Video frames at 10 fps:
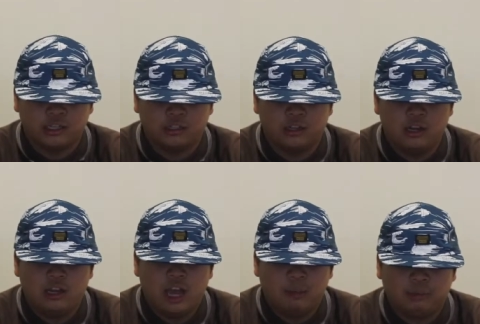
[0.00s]
gear
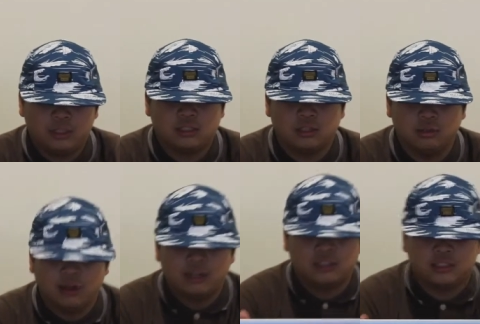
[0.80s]
and placed the
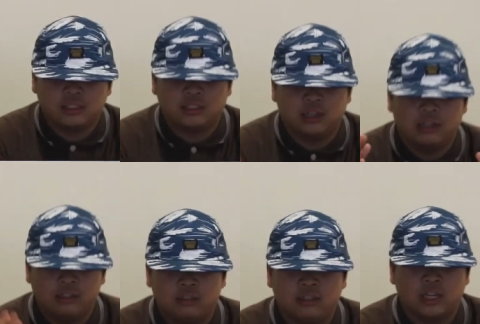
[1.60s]
United States in an
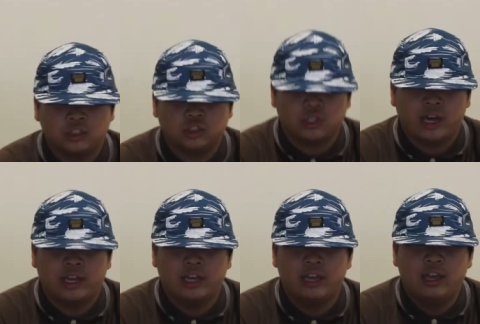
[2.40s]
international
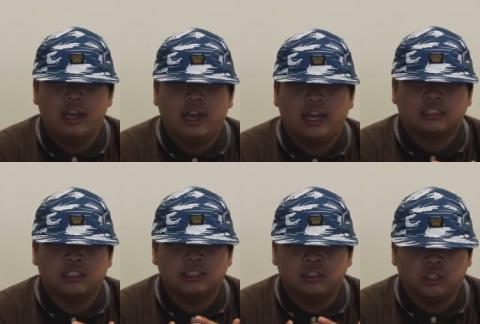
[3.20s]
eye as
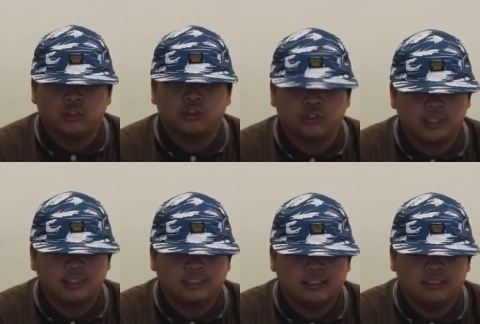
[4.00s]
an industrial
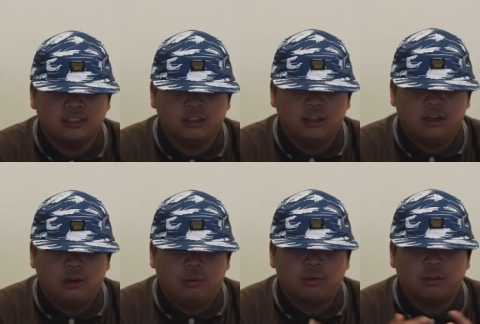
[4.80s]
titan.
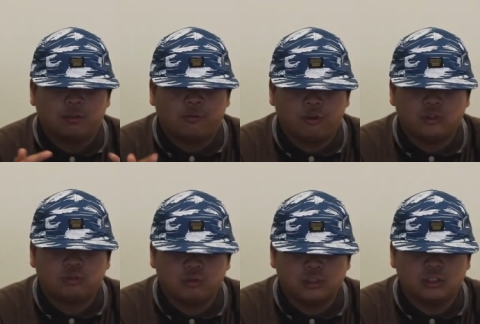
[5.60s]
One of the
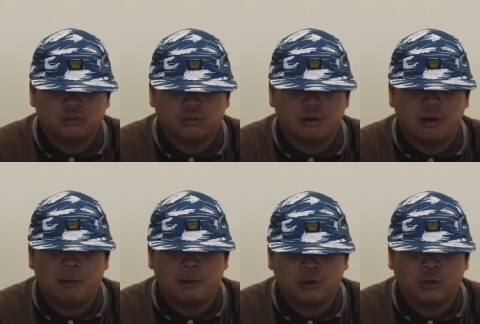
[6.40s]
first reasons for
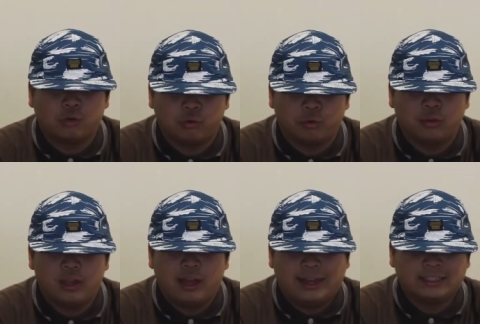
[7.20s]
American growth
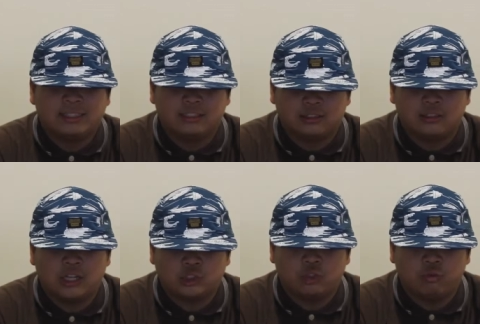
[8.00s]
as an
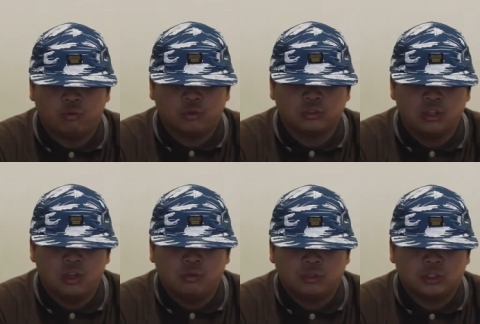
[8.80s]
international force
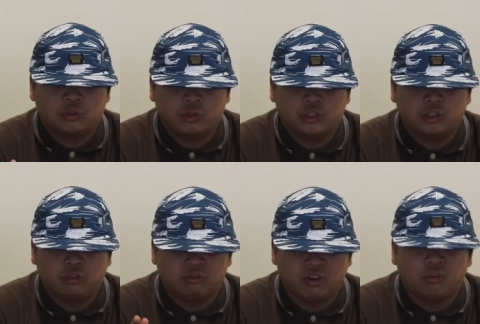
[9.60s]
was the creation
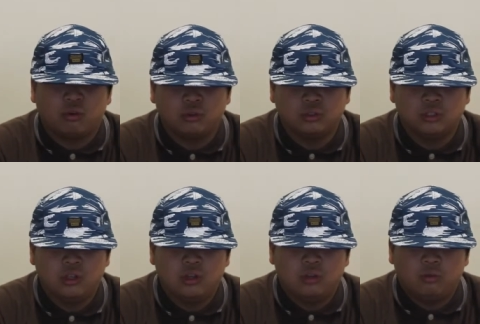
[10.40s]
of railroads.
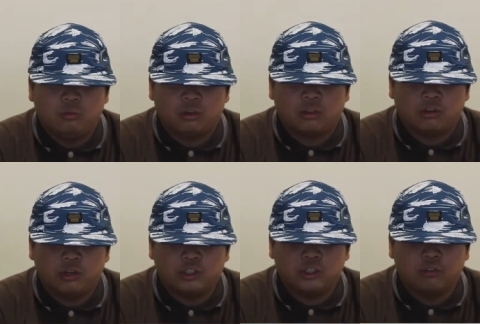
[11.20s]
With the
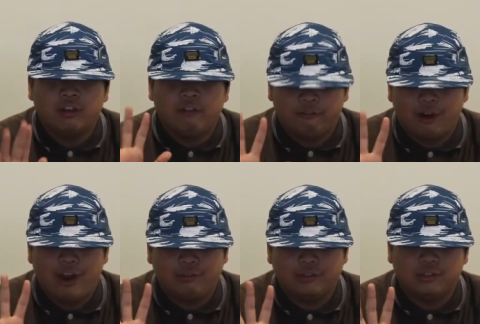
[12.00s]
creation of
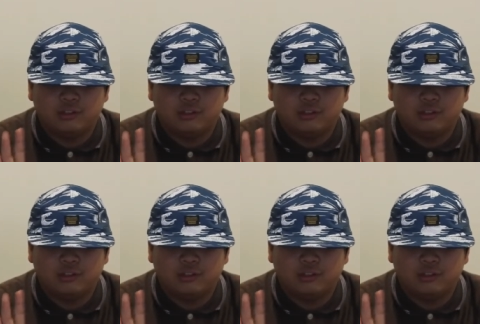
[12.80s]
5